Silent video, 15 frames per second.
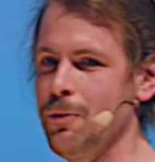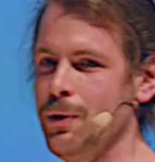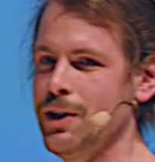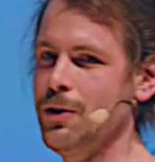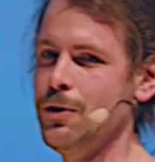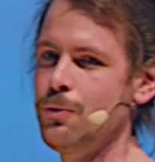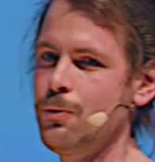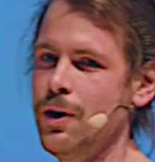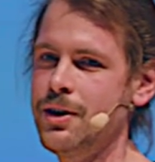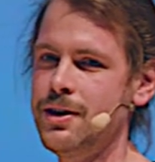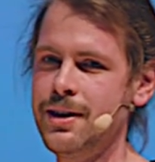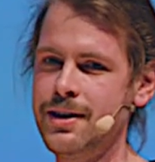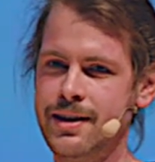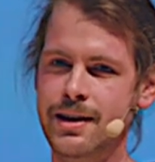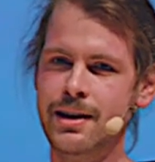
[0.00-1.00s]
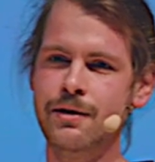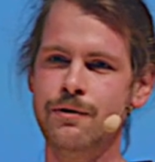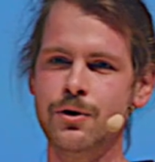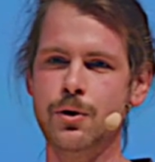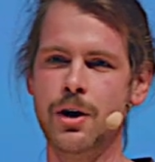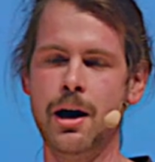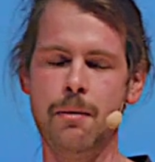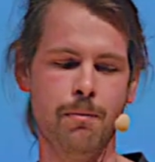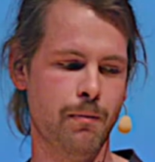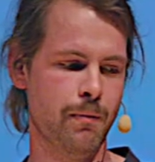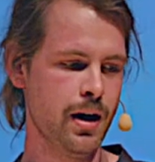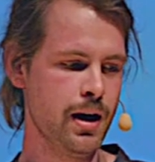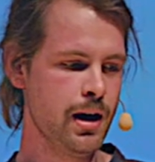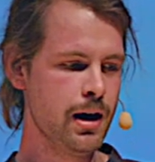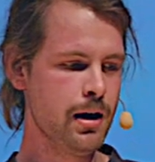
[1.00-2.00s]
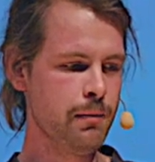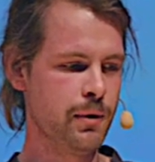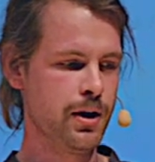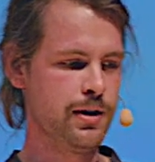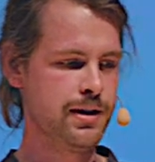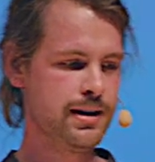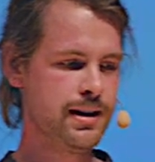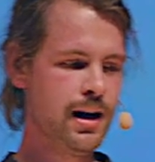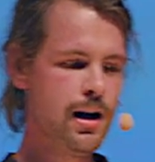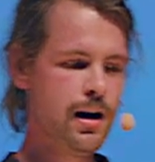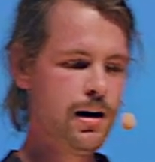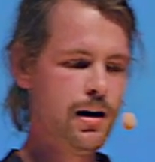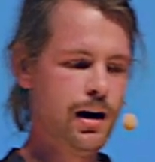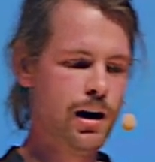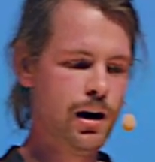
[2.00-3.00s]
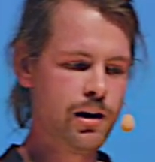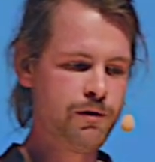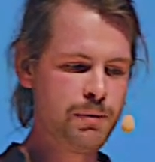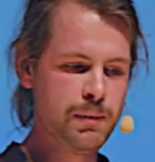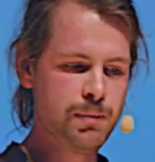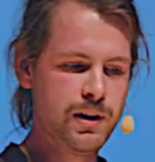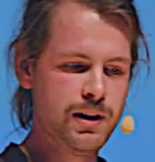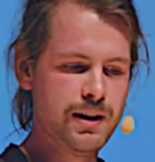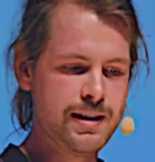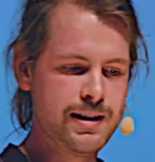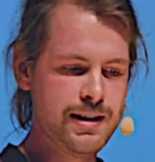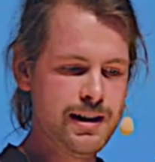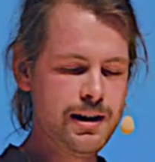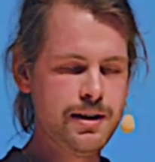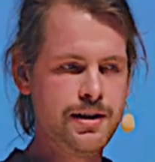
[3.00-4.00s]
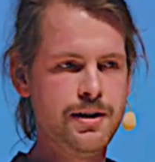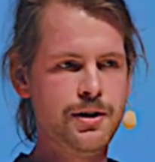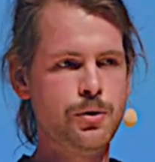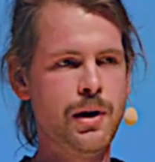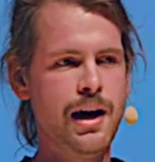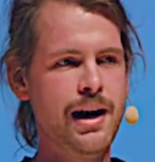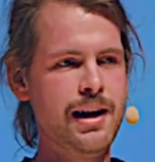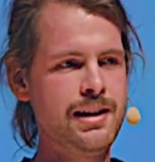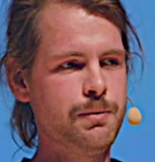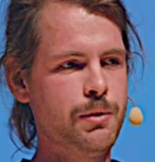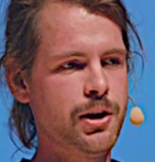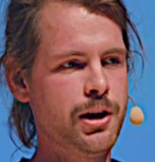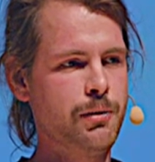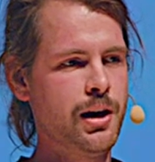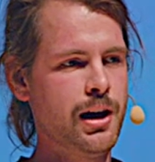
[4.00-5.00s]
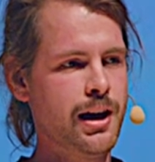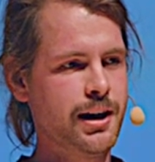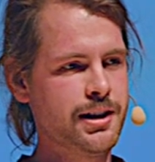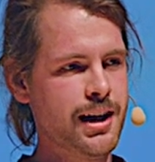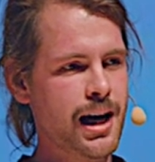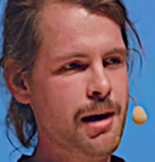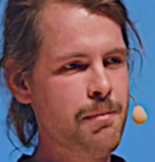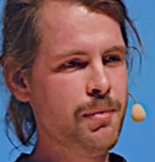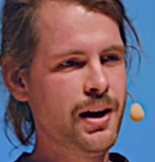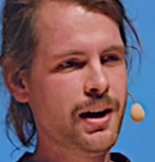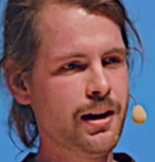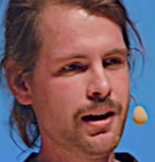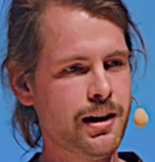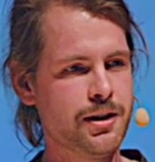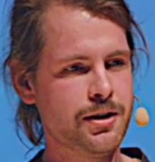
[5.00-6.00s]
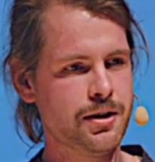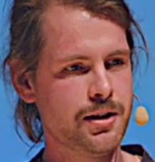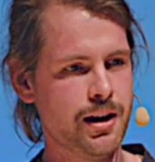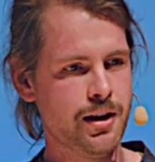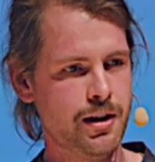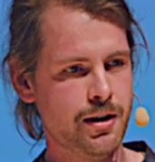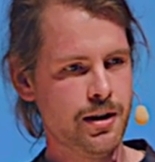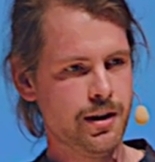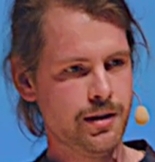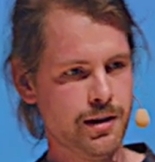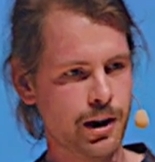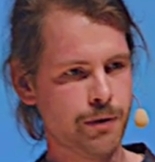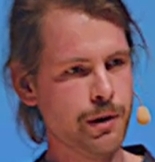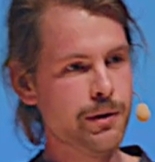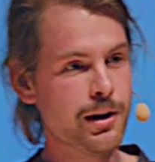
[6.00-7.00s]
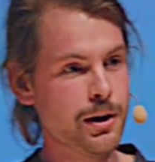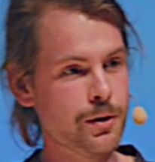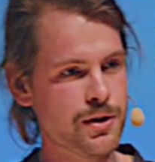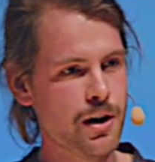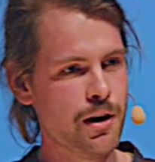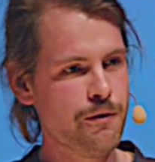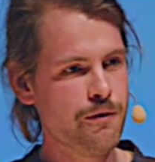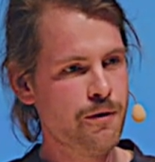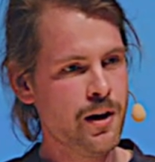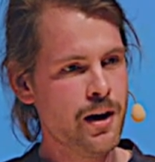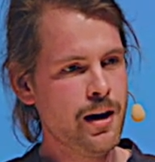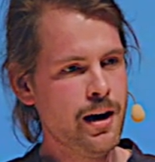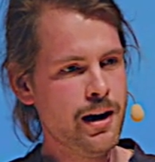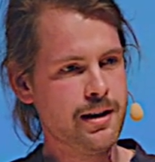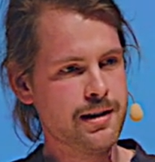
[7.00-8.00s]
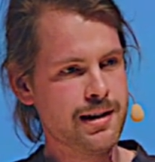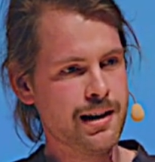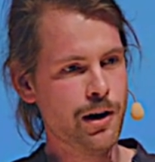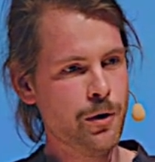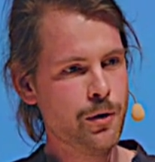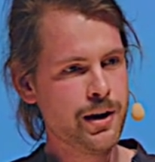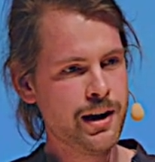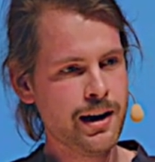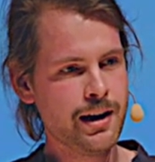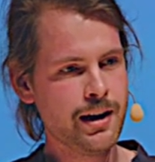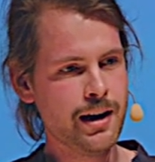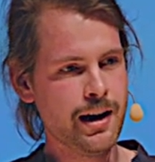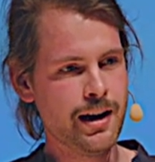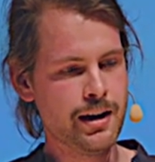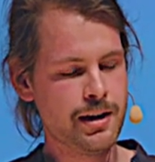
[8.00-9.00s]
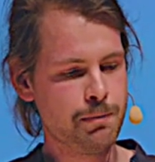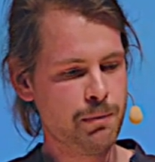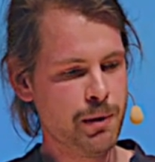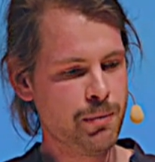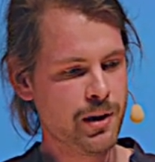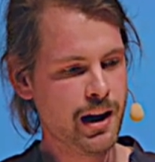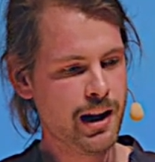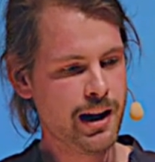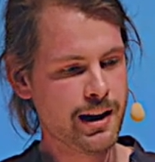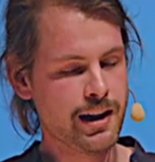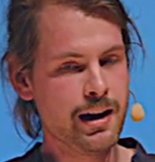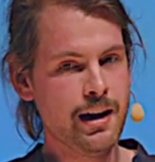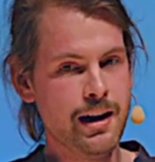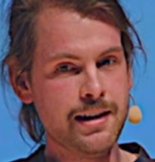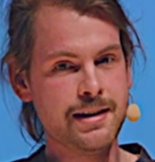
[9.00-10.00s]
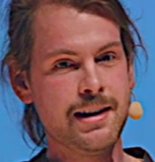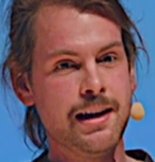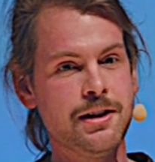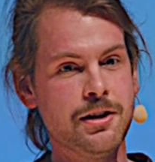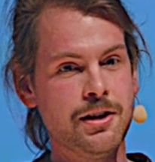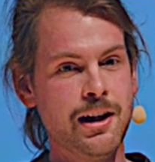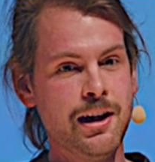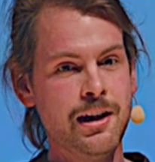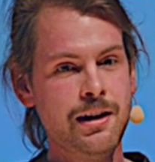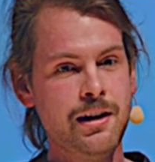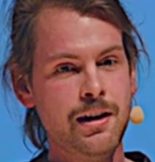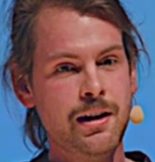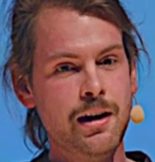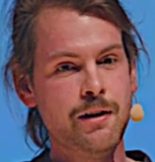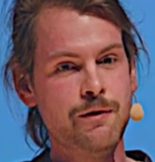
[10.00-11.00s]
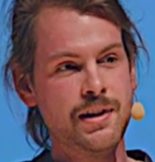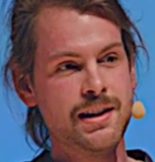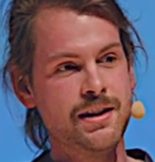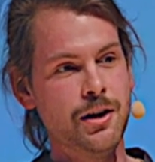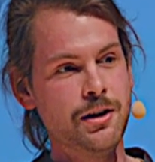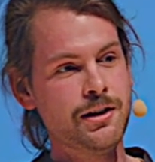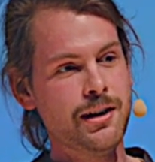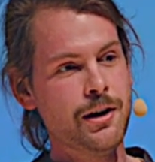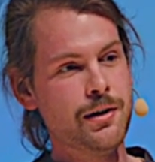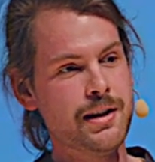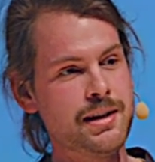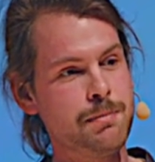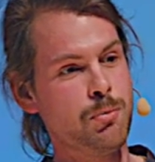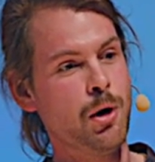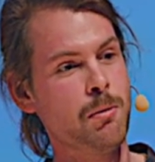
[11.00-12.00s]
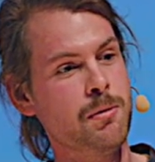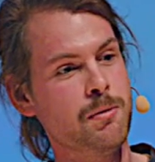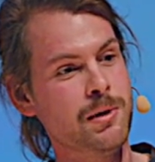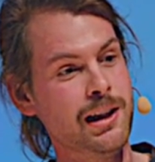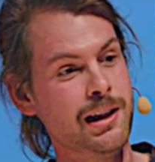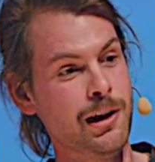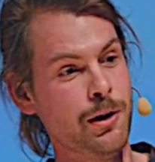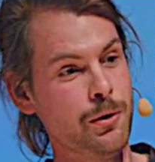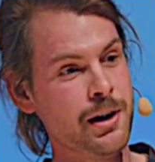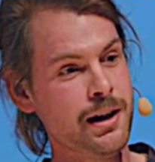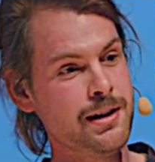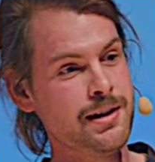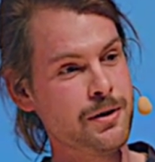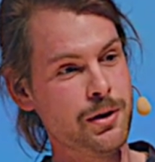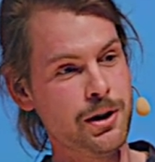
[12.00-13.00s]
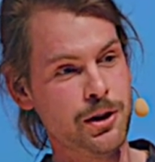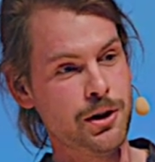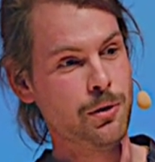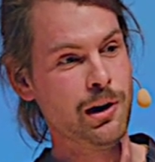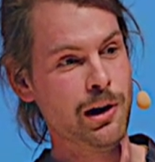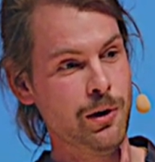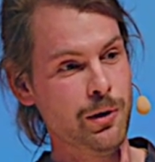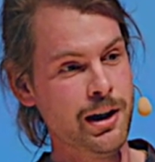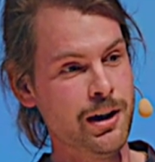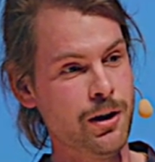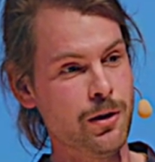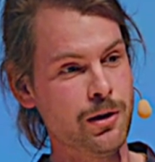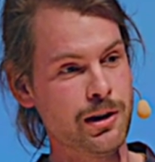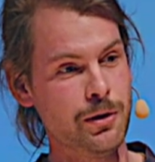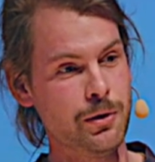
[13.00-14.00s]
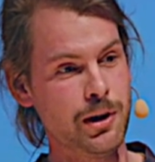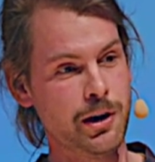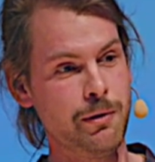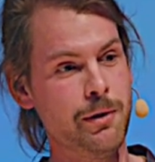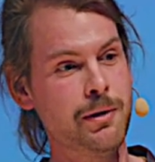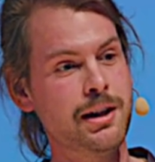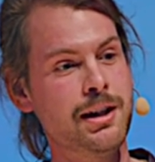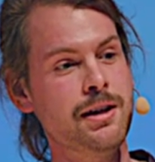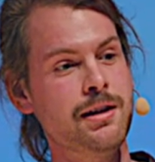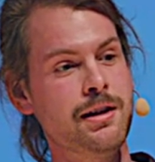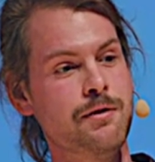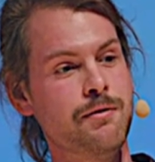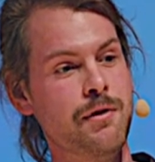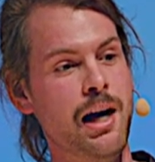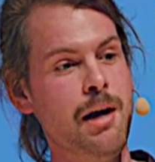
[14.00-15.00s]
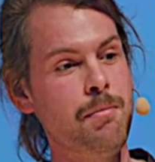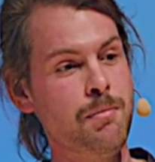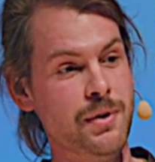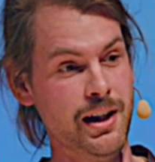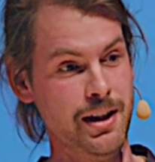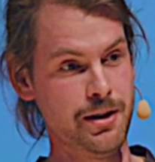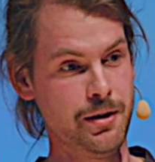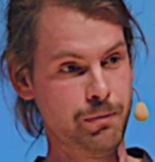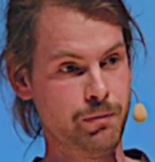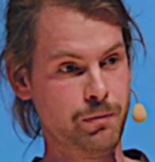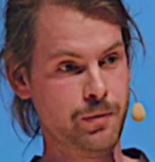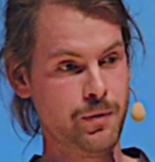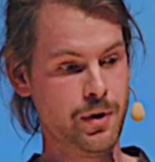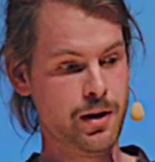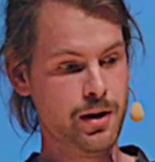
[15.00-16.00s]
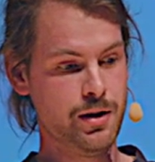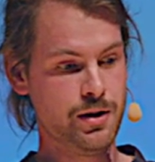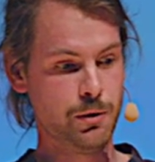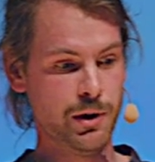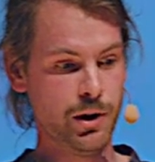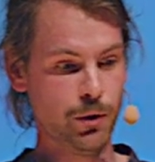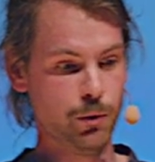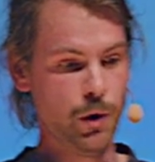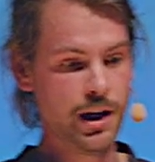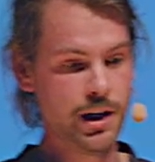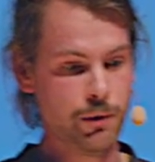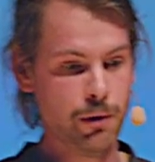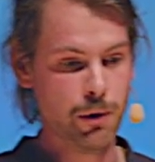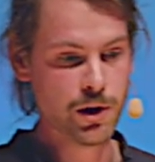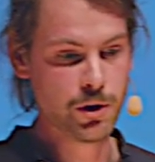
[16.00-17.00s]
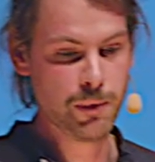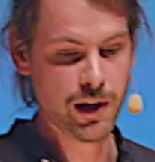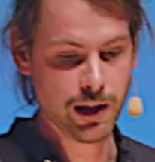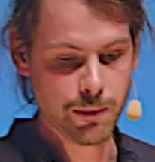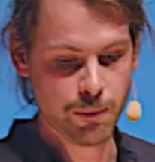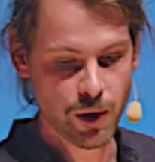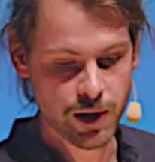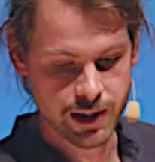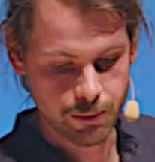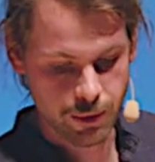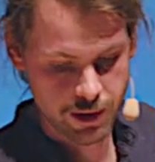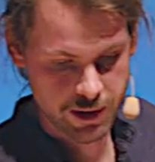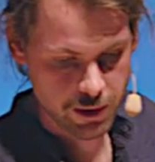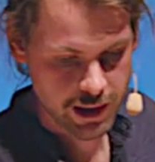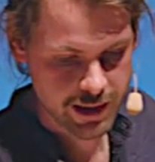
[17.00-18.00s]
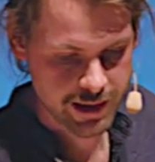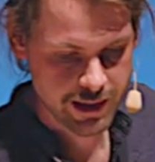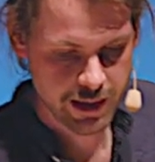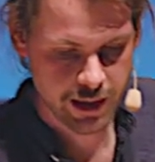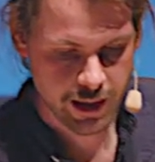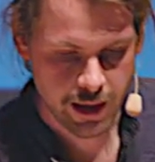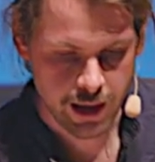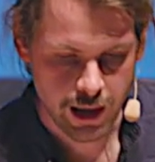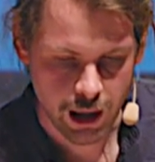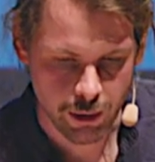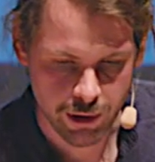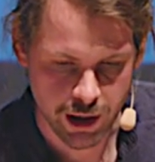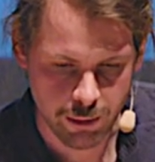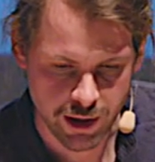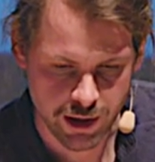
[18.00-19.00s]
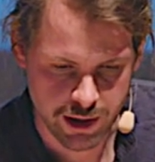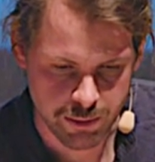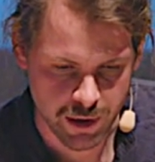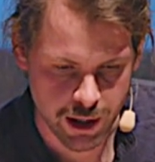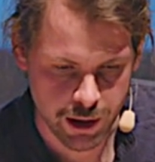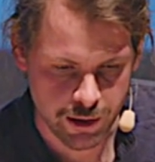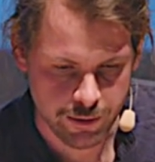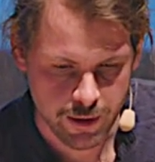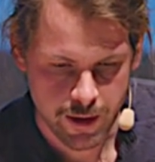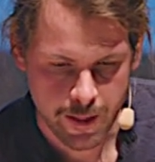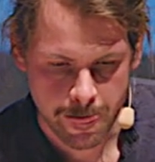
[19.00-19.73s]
We don't want this even to happen because a lot of people see this in UIs where they were like typing and then the query goes off and it's loading and people are like, is data there? If it's not there, it's probably loading, so they show loading, although the query didn't even happen yet. So we don't want it. We want to make it impossible. So let's see how we can make this better.